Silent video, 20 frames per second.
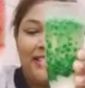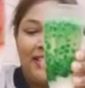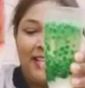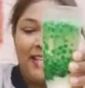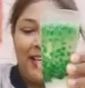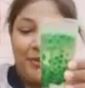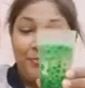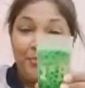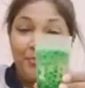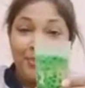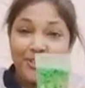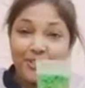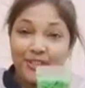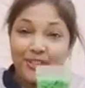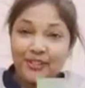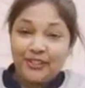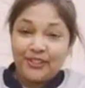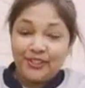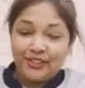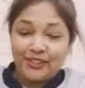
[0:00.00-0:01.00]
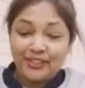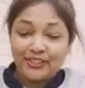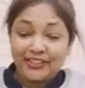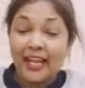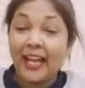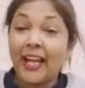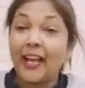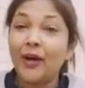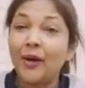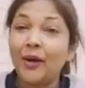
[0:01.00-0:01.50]
Now, boys and girls,
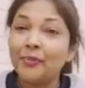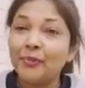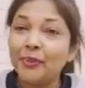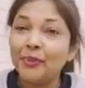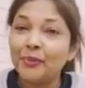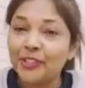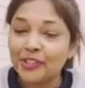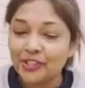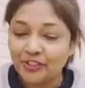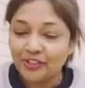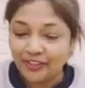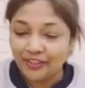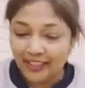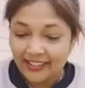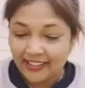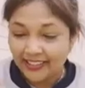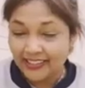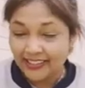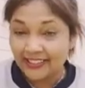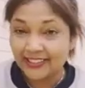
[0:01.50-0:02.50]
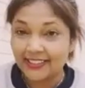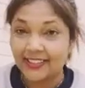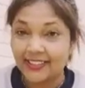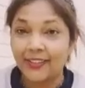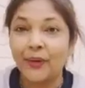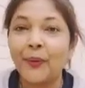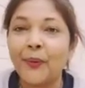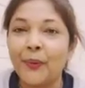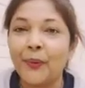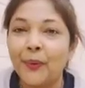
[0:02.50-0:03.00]
I hope you will try these at
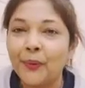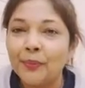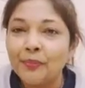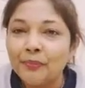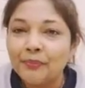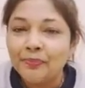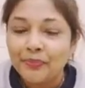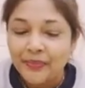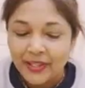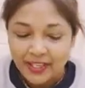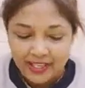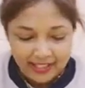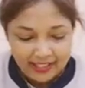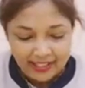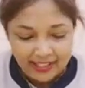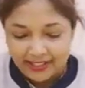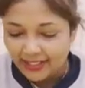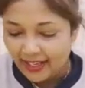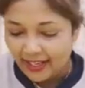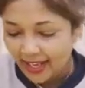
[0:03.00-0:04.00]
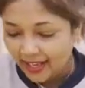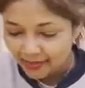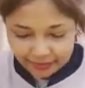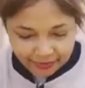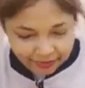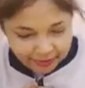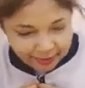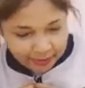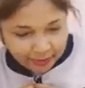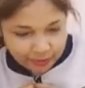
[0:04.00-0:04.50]
home and
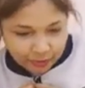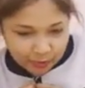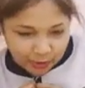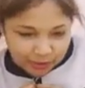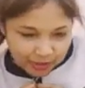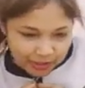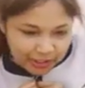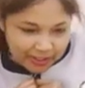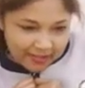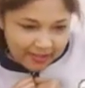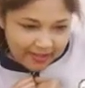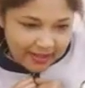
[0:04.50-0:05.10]
have fun watching